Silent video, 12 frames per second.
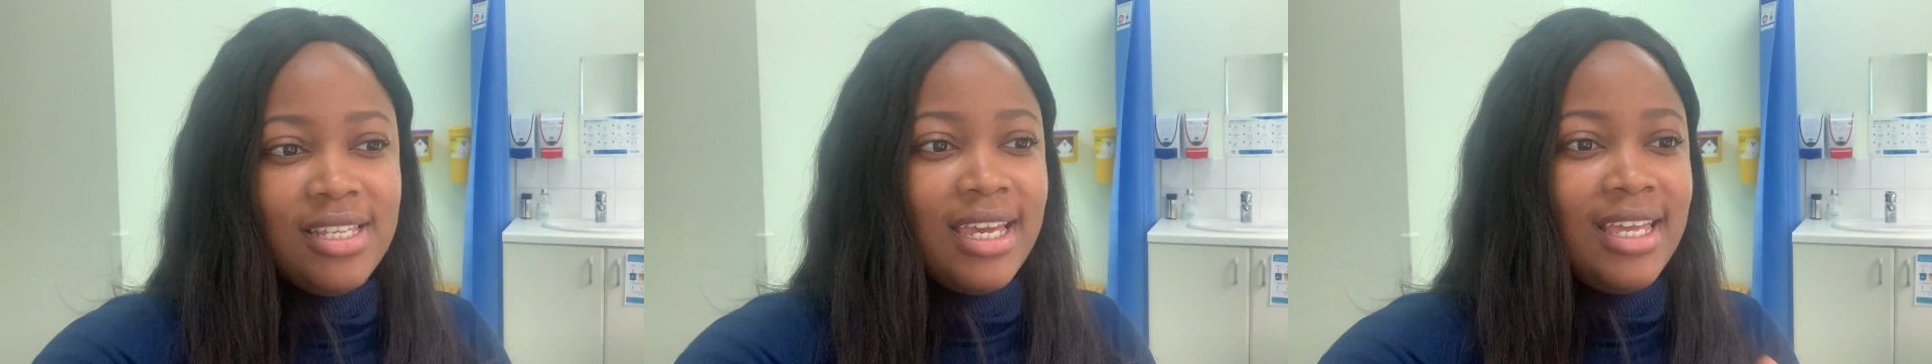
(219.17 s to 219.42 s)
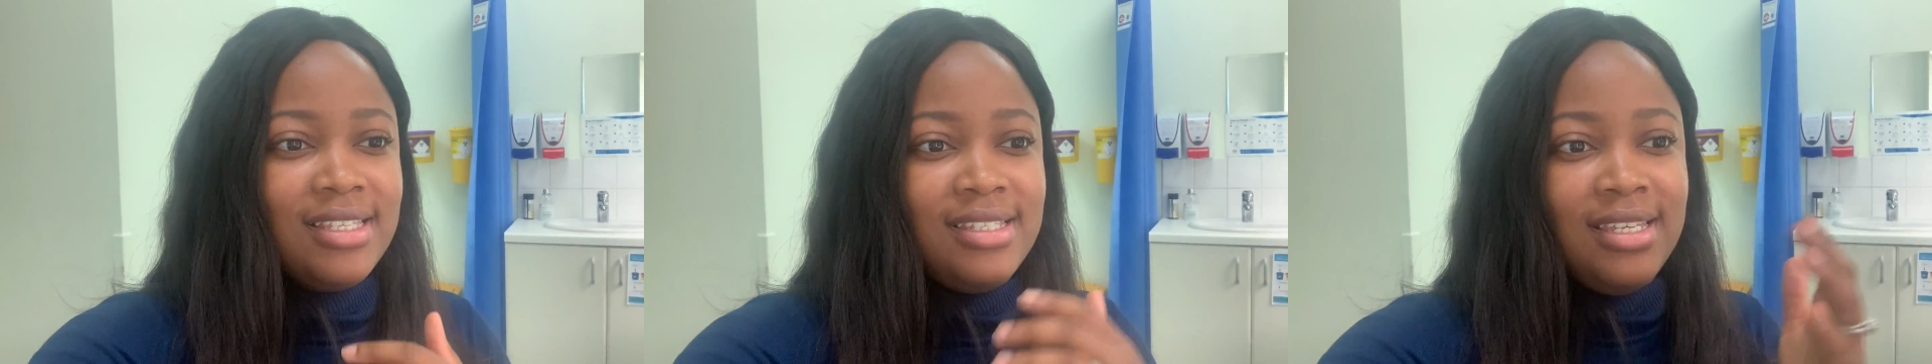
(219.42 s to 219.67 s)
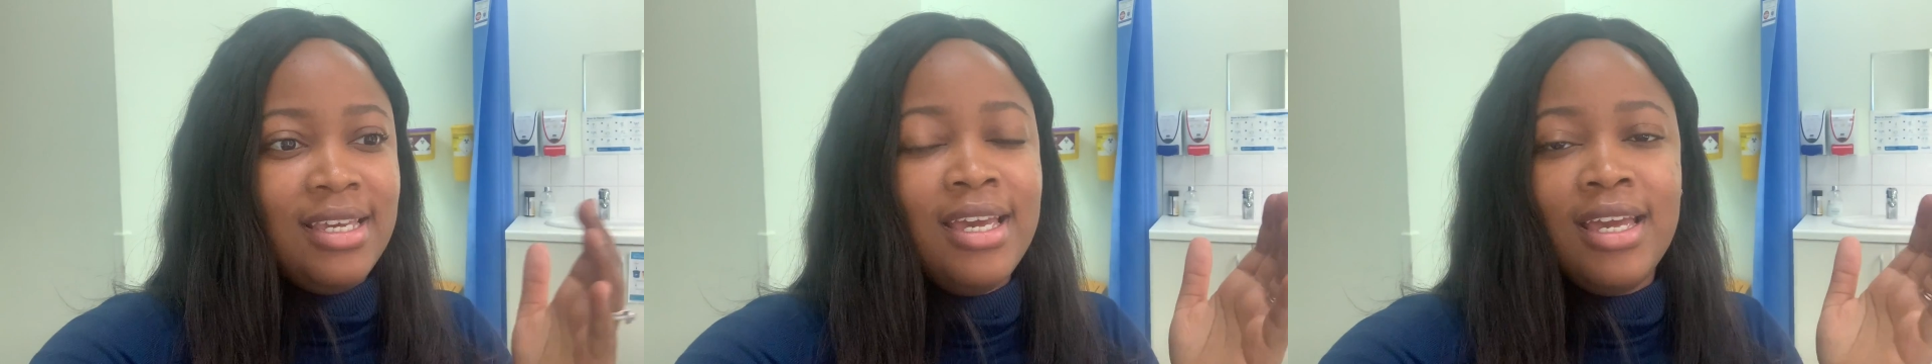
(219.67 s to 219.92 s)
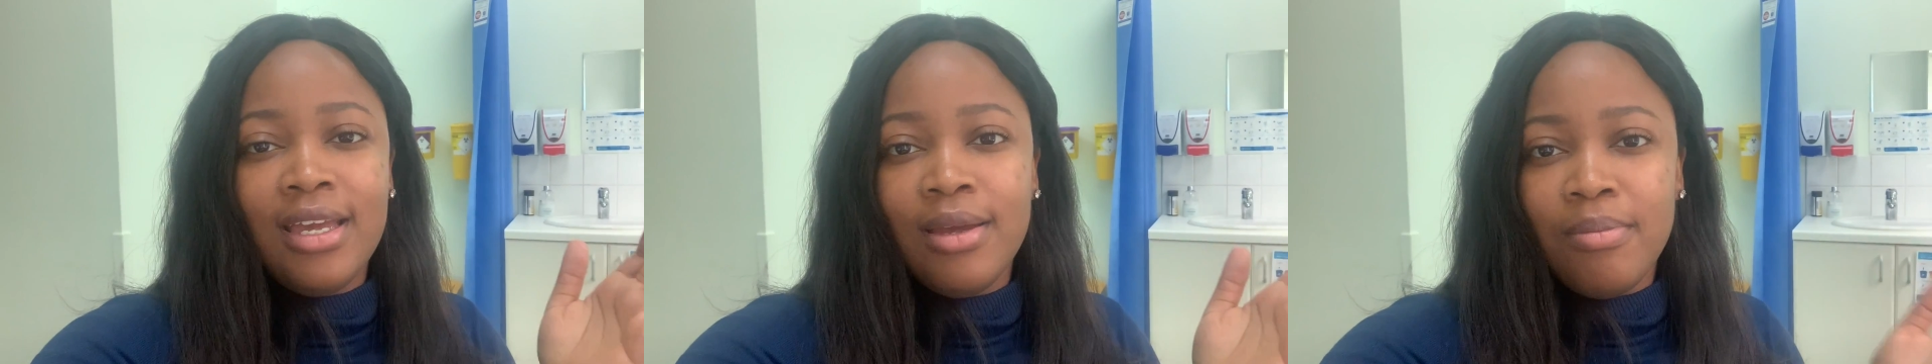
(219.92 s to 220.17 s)
I get to see
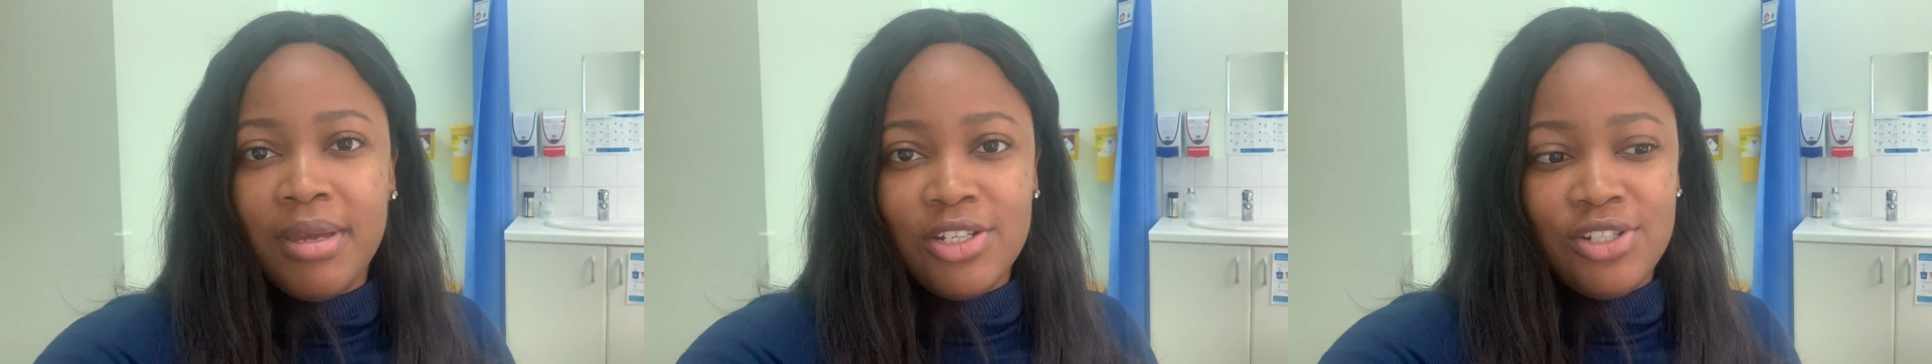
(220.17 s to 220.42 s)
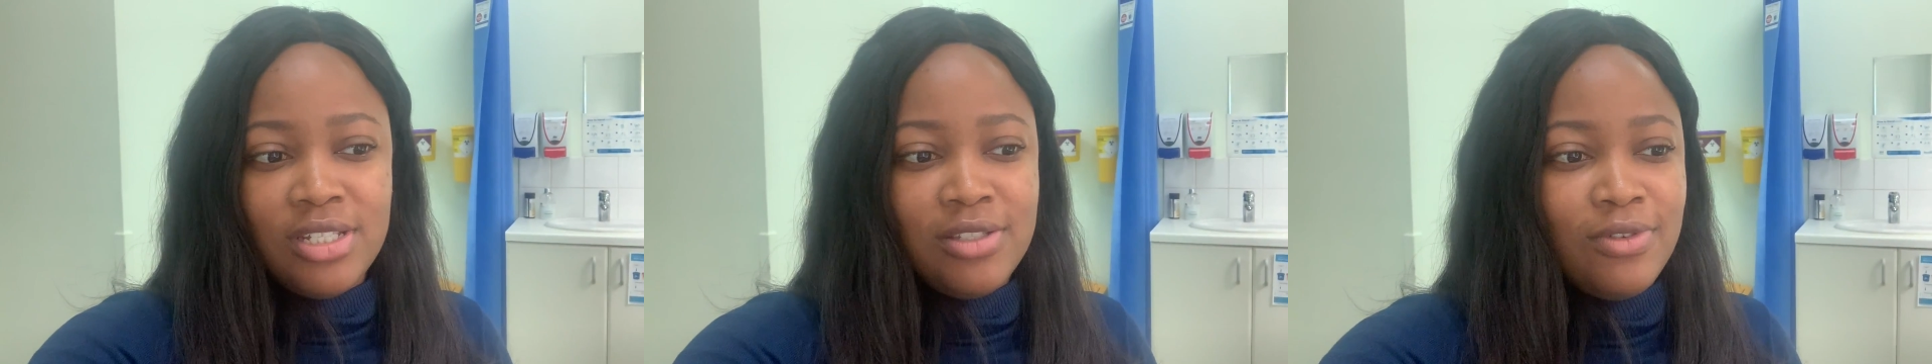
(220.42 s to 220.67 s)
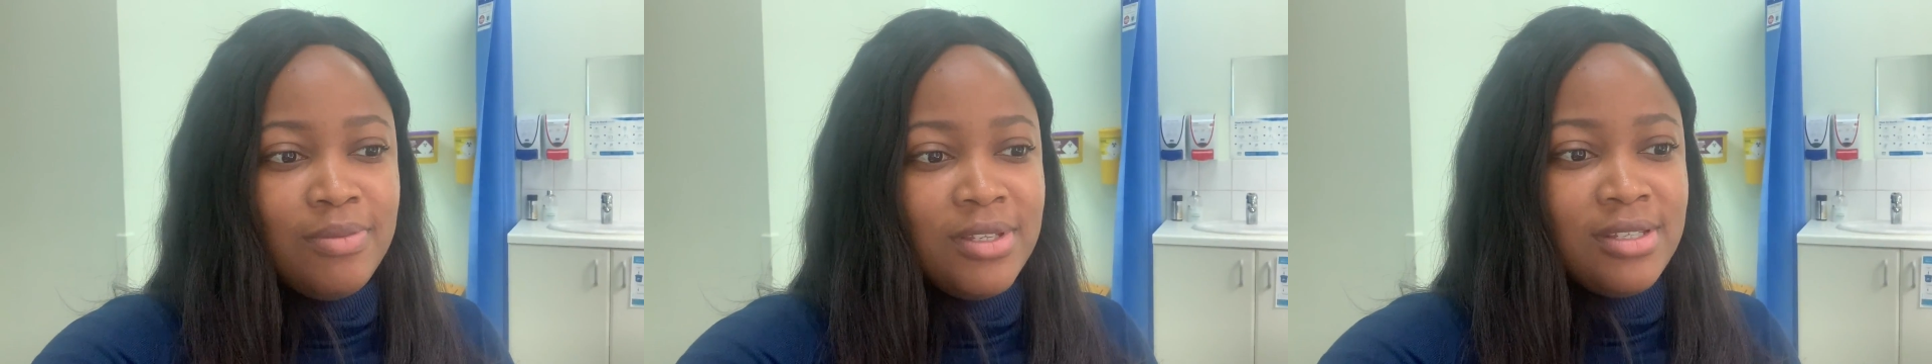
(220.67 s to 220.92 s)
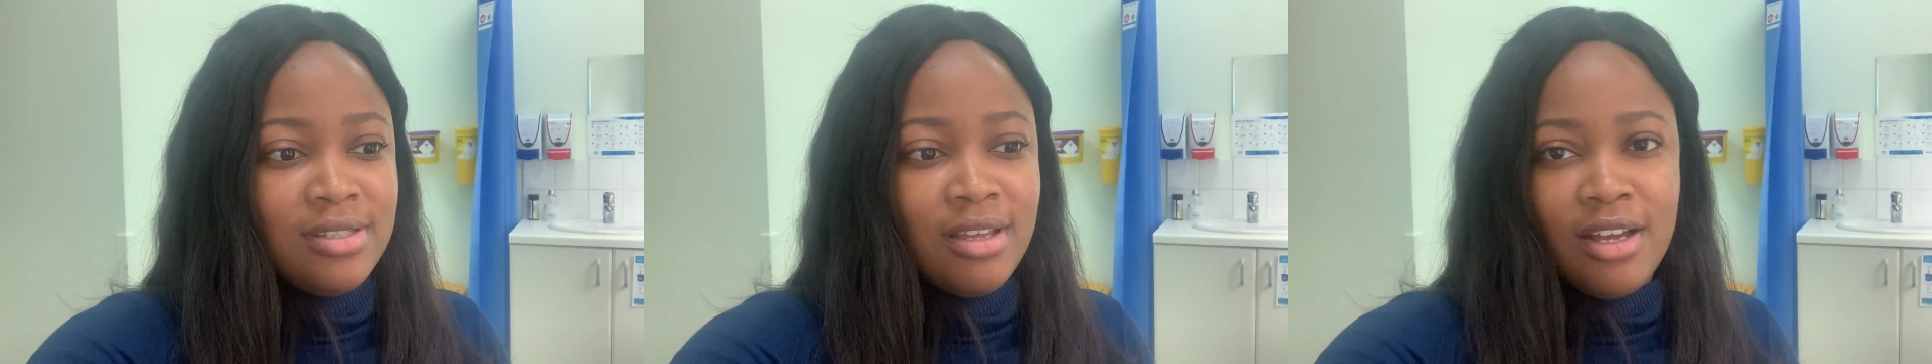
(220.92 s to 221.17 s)
patients from the
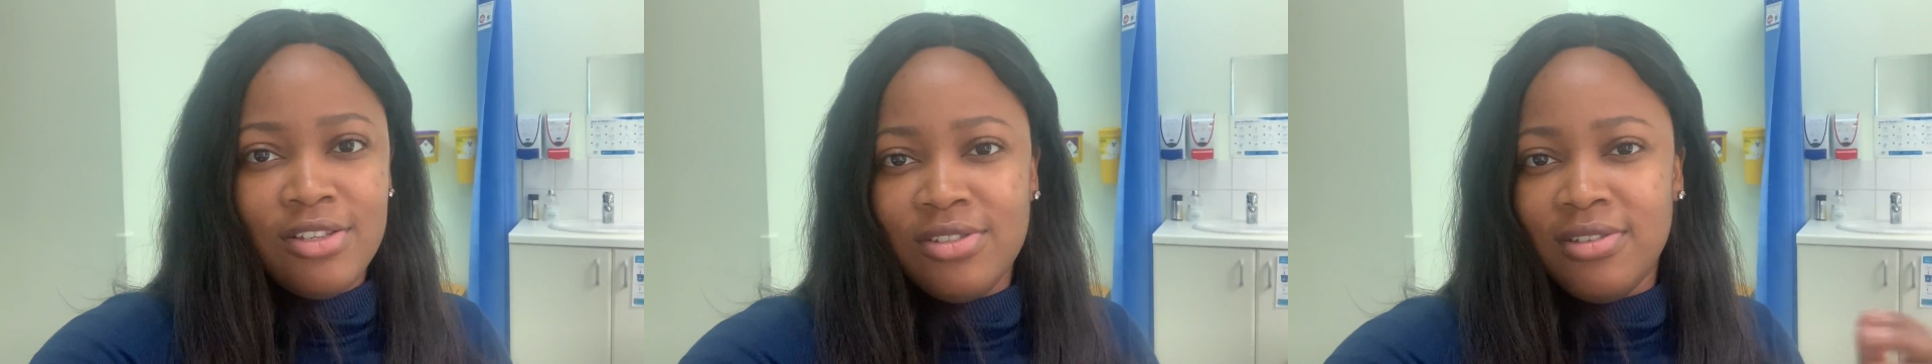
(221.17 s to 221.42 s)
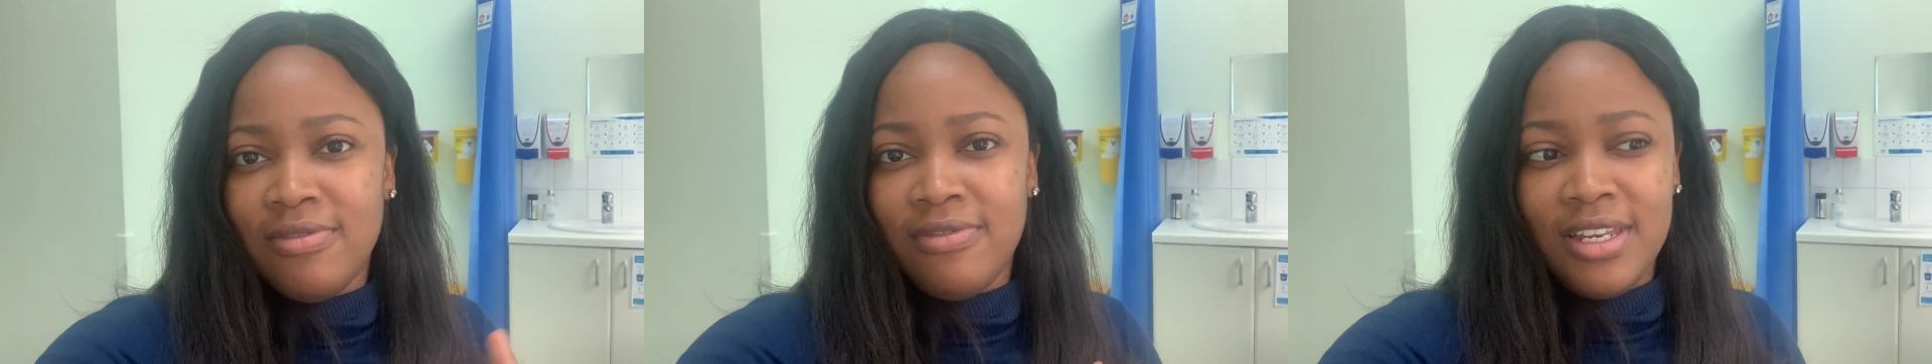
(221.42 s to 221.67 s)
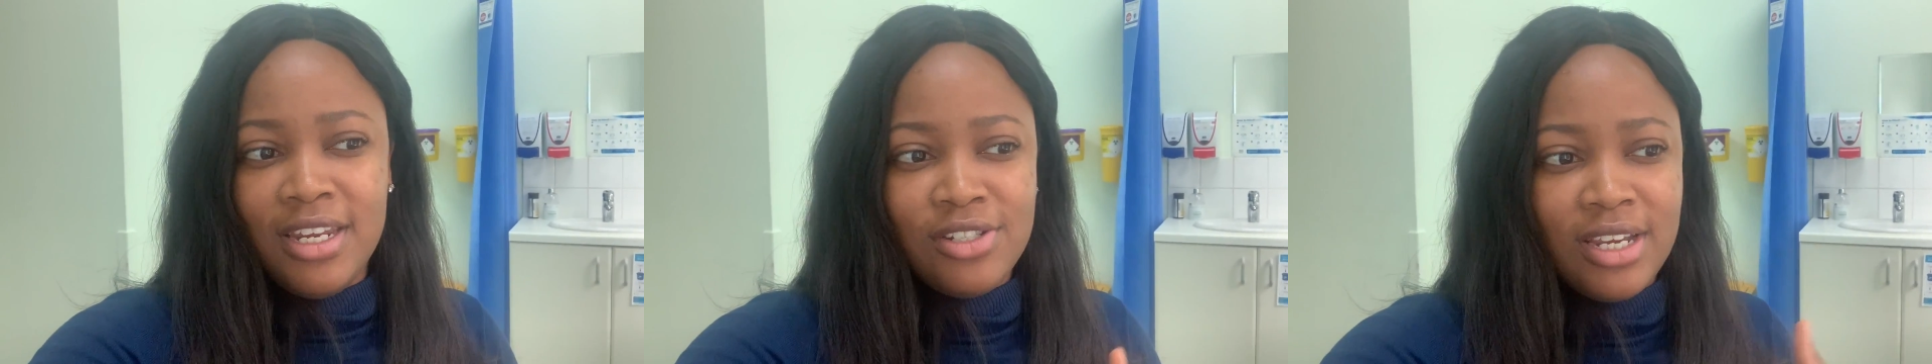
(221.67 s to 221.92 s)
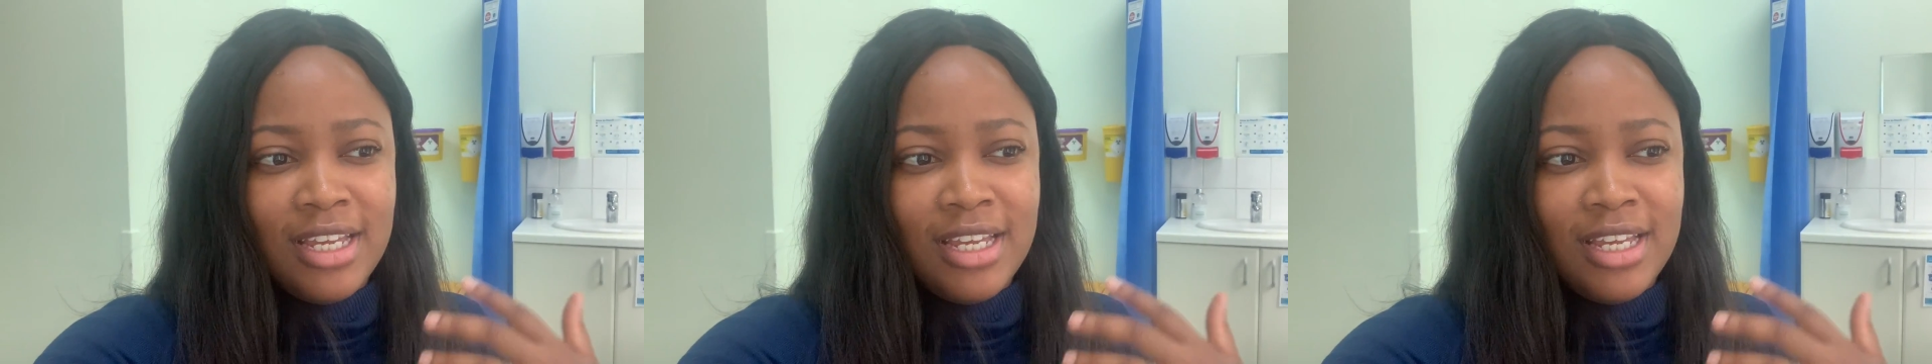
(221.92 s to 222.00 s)
start to the finish.